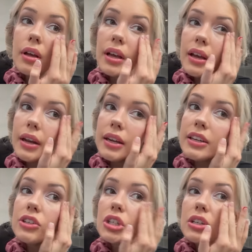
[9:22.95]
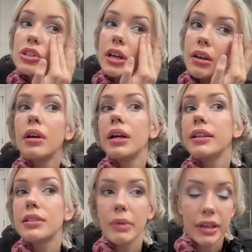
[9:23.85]
And I need to change that. I
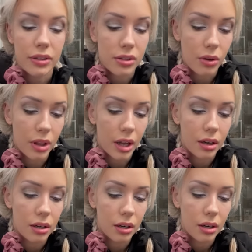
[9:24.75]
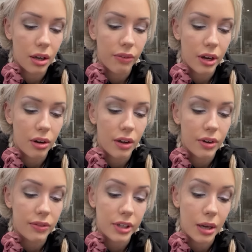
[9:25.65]
need to make it so that if I don't have
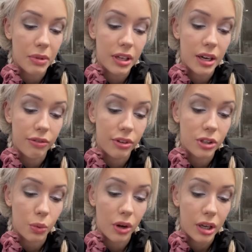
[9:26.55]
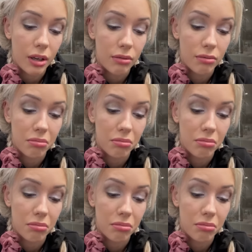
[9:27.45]
enough time in the day to finish working,